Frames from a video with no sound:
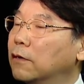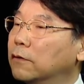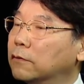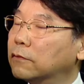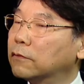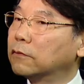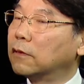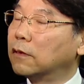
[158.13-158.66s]

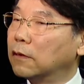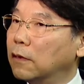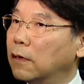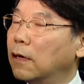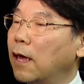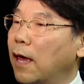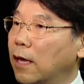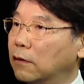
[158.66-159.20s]
So
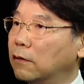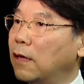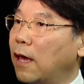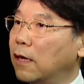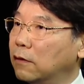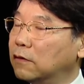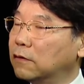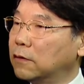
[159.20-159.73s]

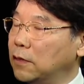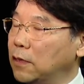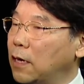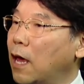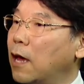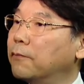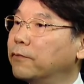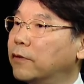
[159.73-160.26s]
still
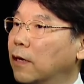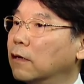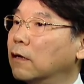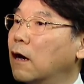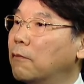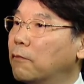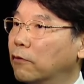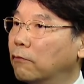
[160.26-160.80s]
have a
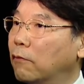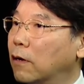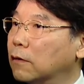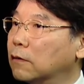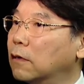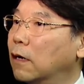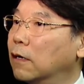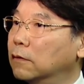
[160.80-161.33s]
common
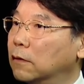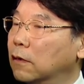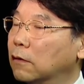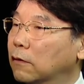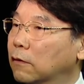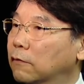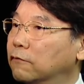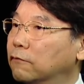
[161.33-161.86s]
work
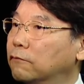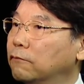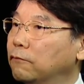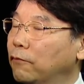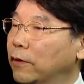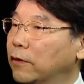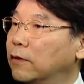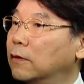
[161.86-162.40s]

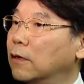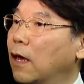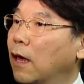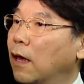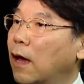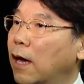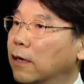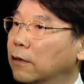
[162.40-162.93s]
with
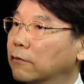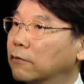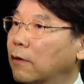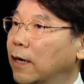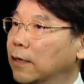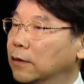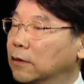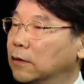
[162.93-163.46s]

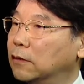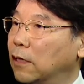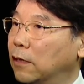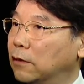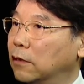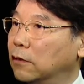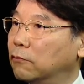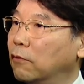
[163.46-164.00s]
ISO-IEC
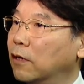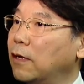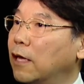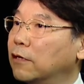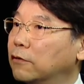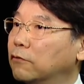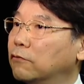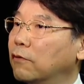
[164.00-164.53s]
JTC1
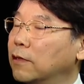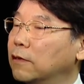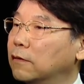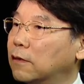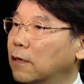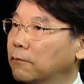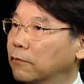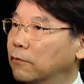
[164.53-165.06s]

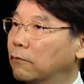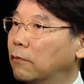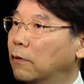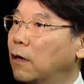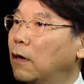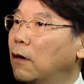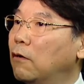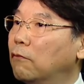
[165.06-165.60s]
SC27
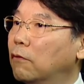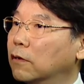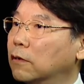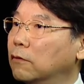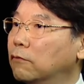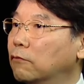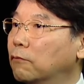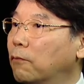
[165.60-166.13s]

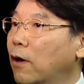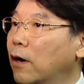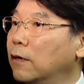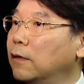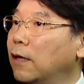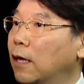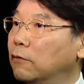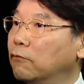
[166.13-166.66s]
Working Group
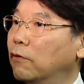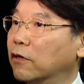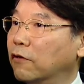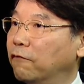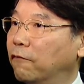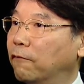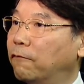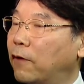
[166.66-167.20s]
1 and
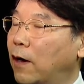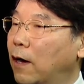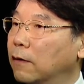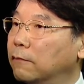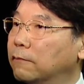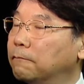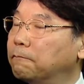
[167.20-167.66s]
Working Group 5.